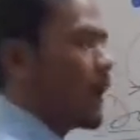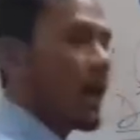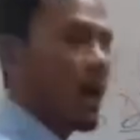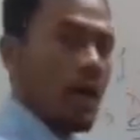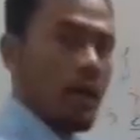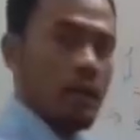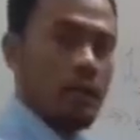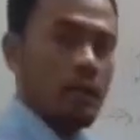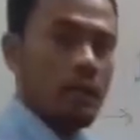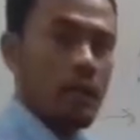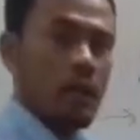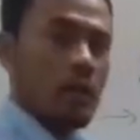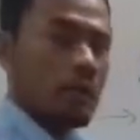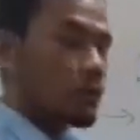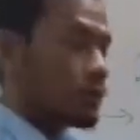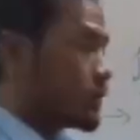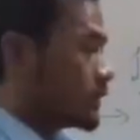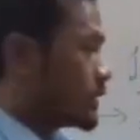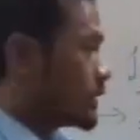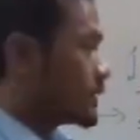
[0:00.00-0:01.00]
car?
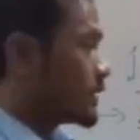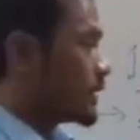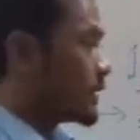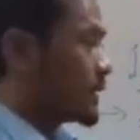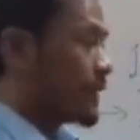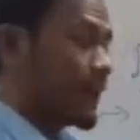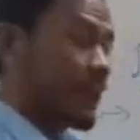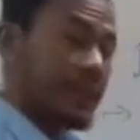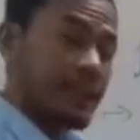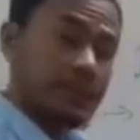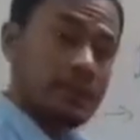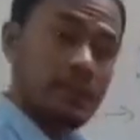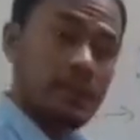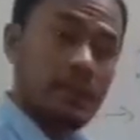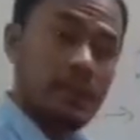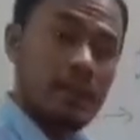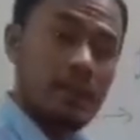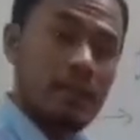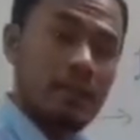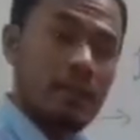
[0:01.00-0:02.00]
So this is the
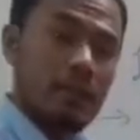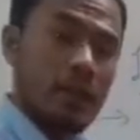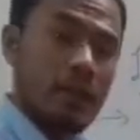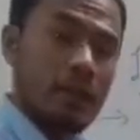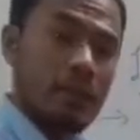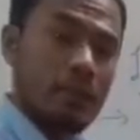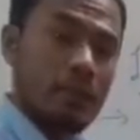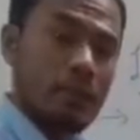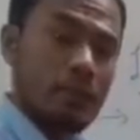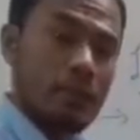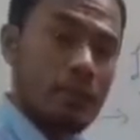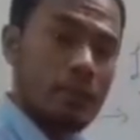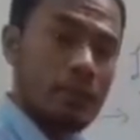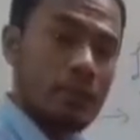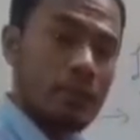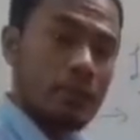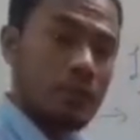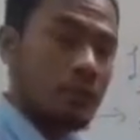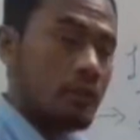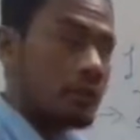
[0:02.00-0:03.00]
correct verbal
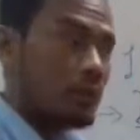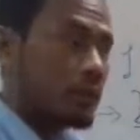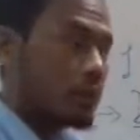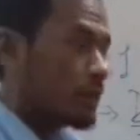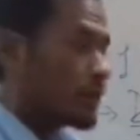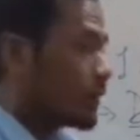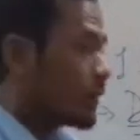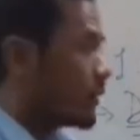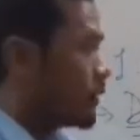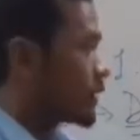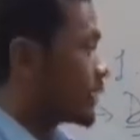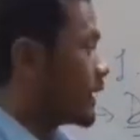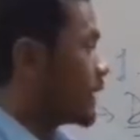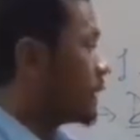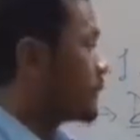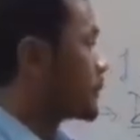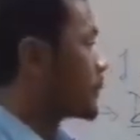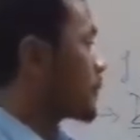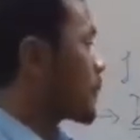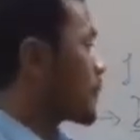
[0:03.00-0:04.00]
question. Okay.
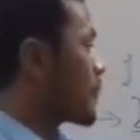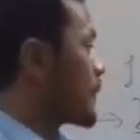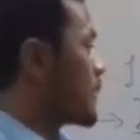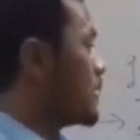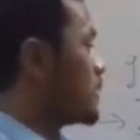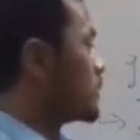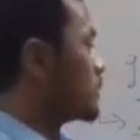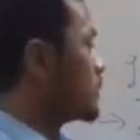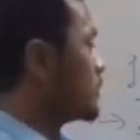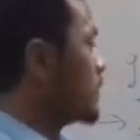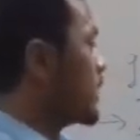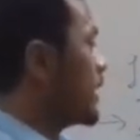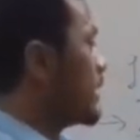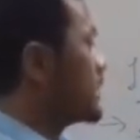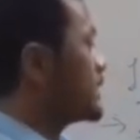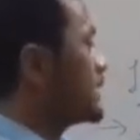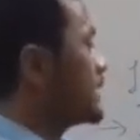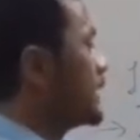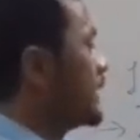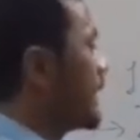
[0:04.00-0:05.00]
So
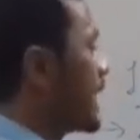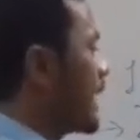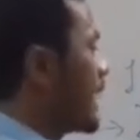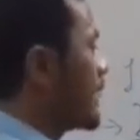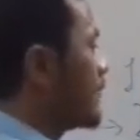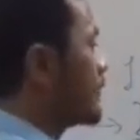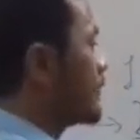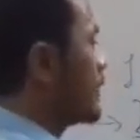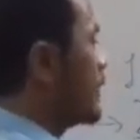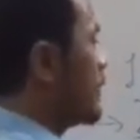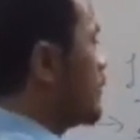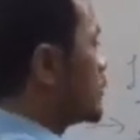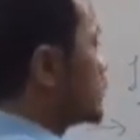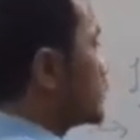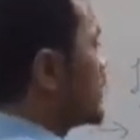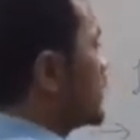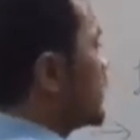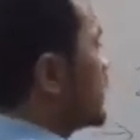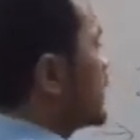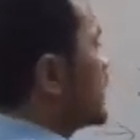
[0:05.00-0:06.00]
does he have?
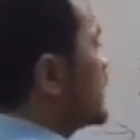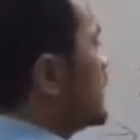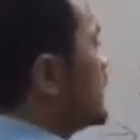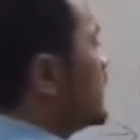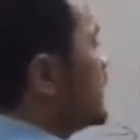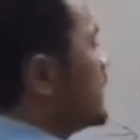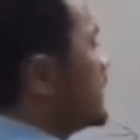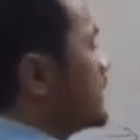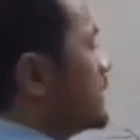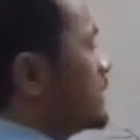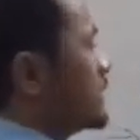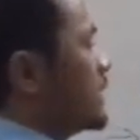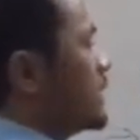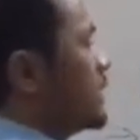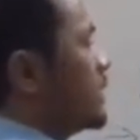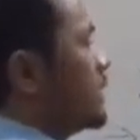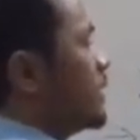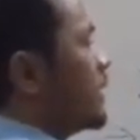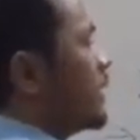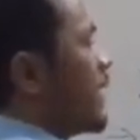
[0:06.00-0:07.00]
So here he
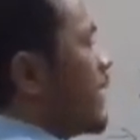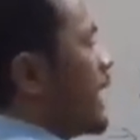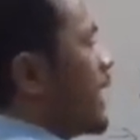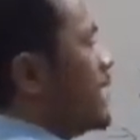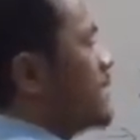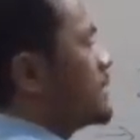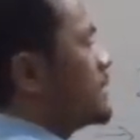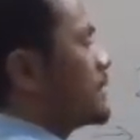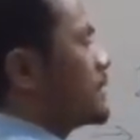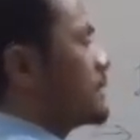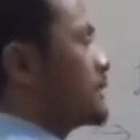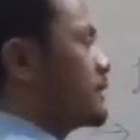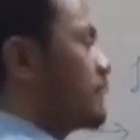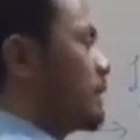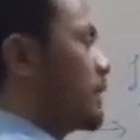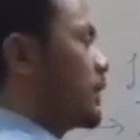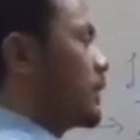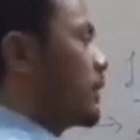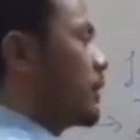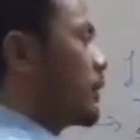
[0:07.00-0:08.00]
singular, has
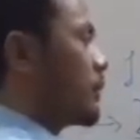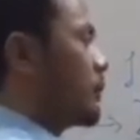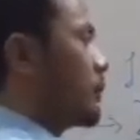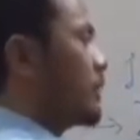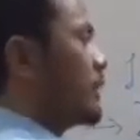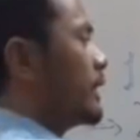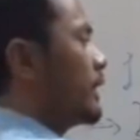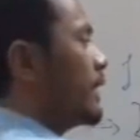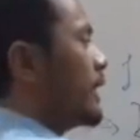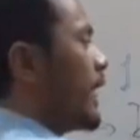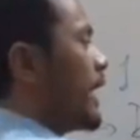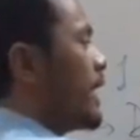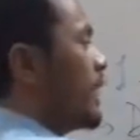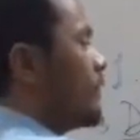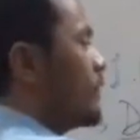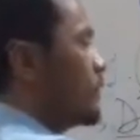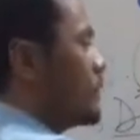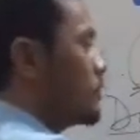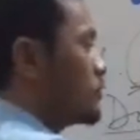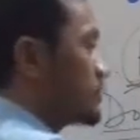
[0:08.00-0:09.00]
singular, but here I
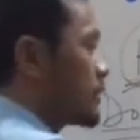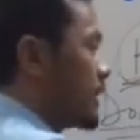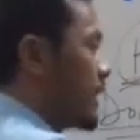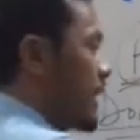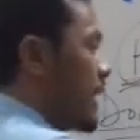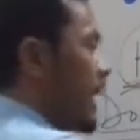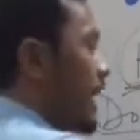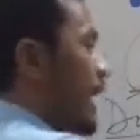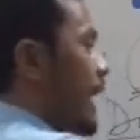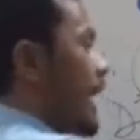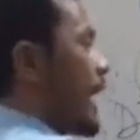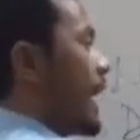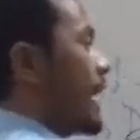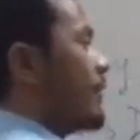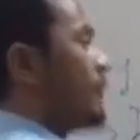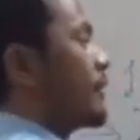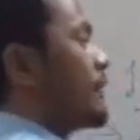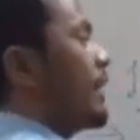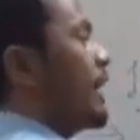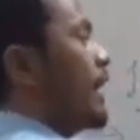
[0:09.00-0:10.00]
have used
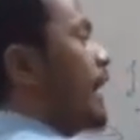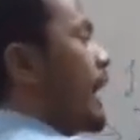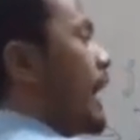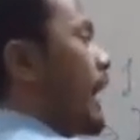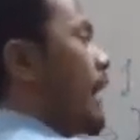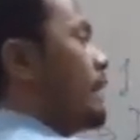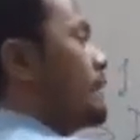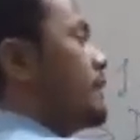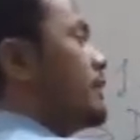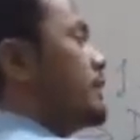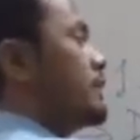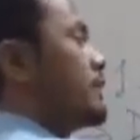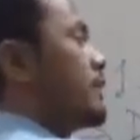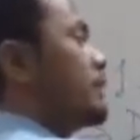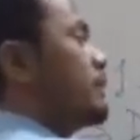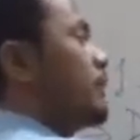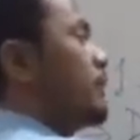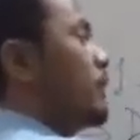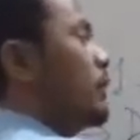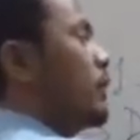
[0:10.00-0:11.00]
have. Have is the
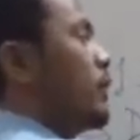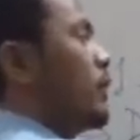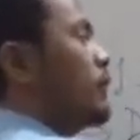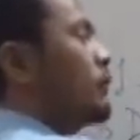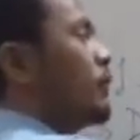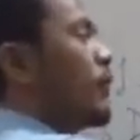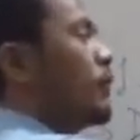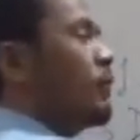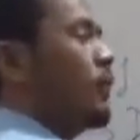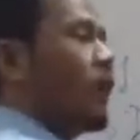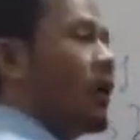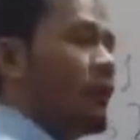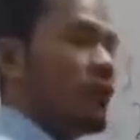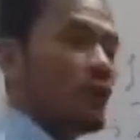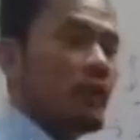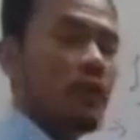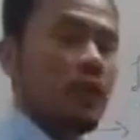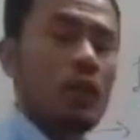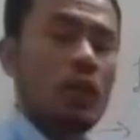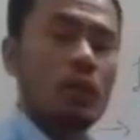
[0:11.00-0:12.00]
V1 form of
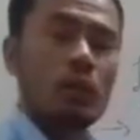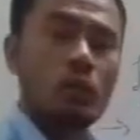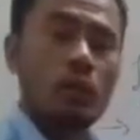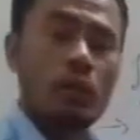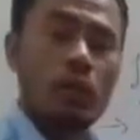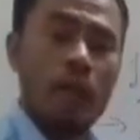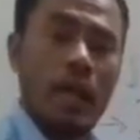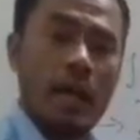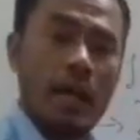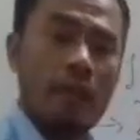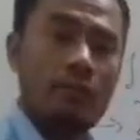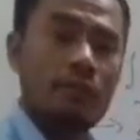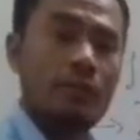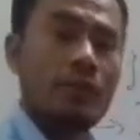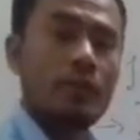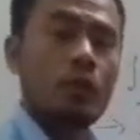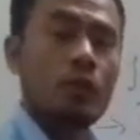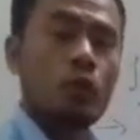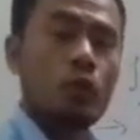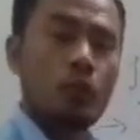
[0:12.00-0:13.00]
to
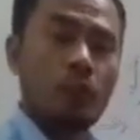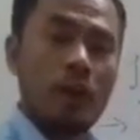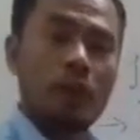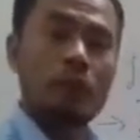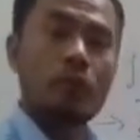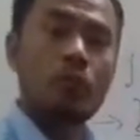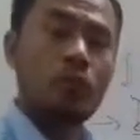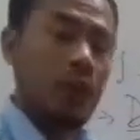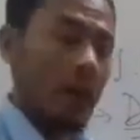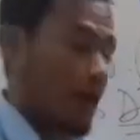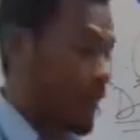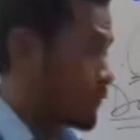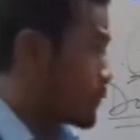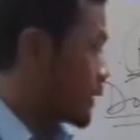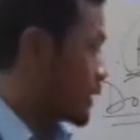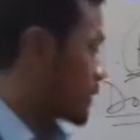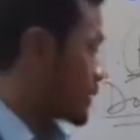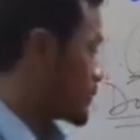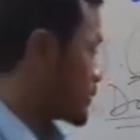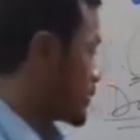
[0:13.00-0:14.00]
have, group of to have
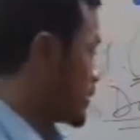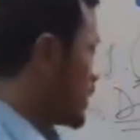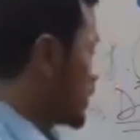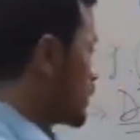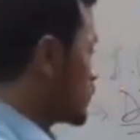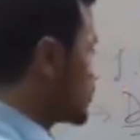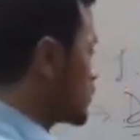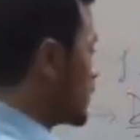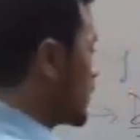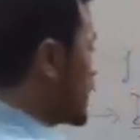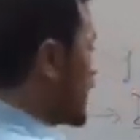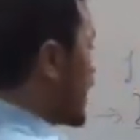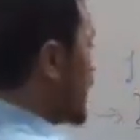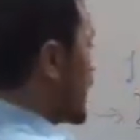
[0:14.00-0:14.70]
verbs. So here